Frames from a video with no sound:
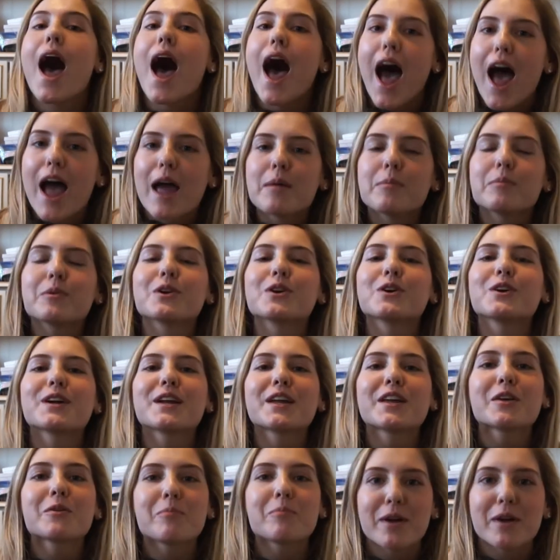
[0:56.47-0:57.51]
I'm
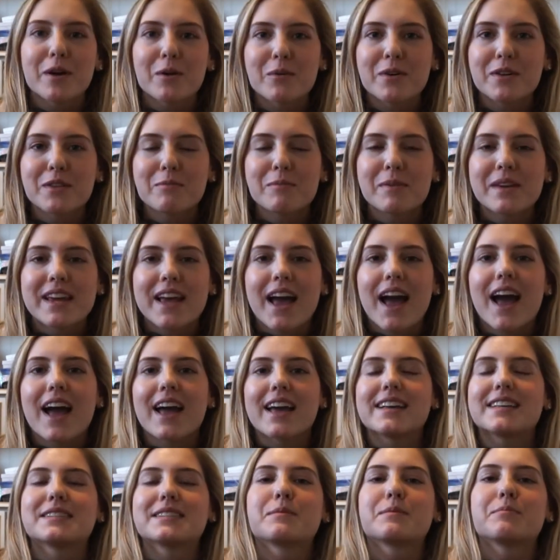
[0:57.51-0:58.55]
learning, bear with me
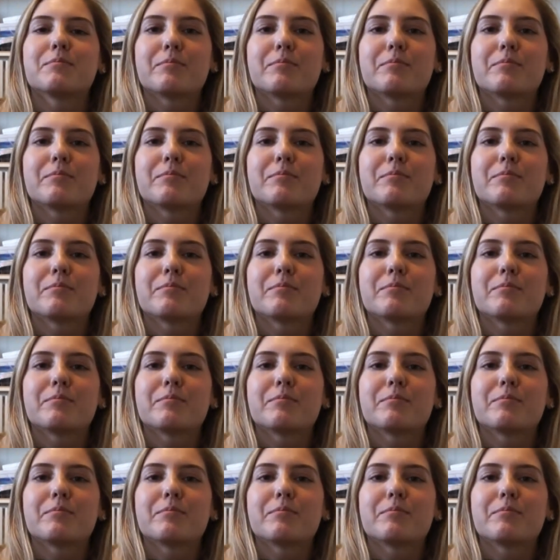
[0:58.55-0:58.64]
guys,